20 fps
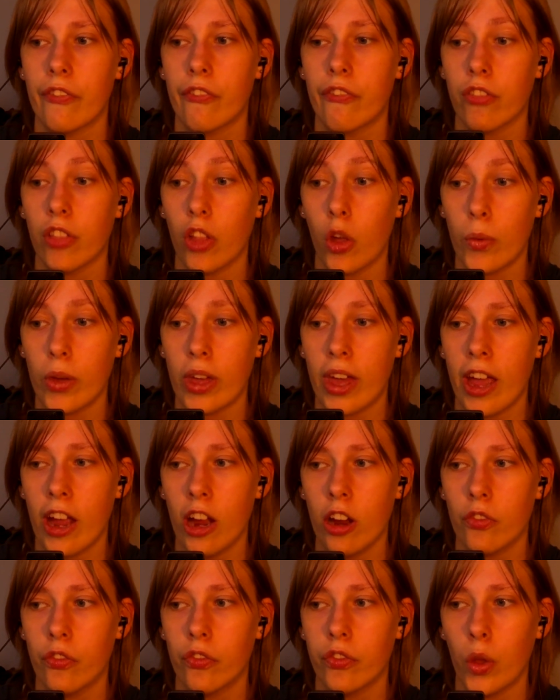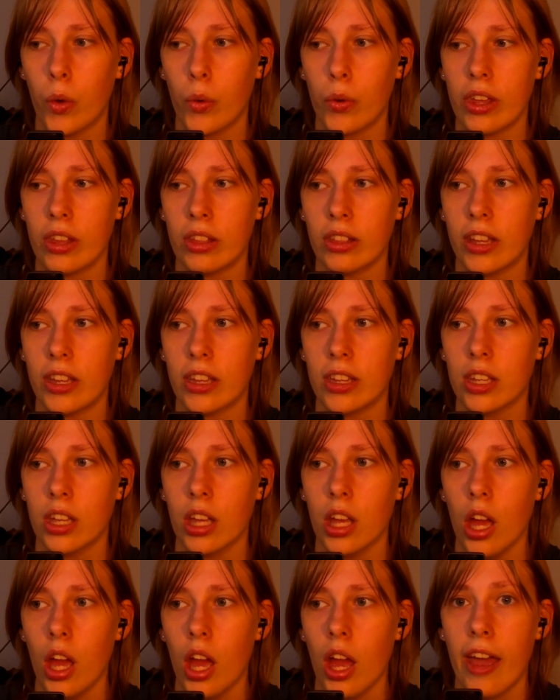flowy like
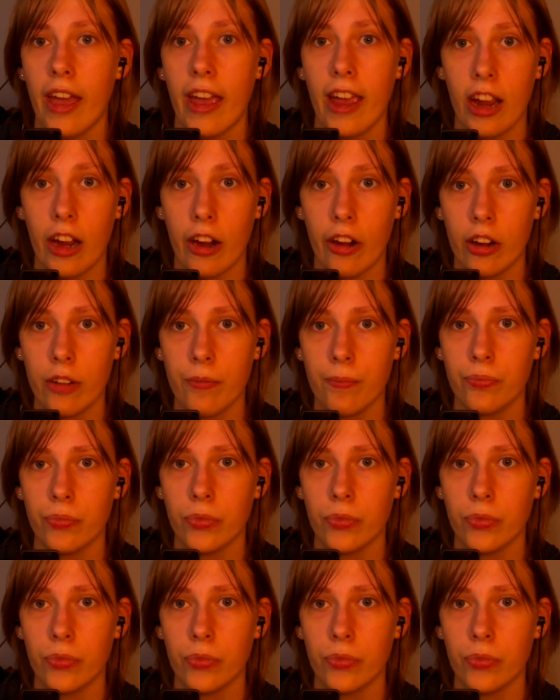hair,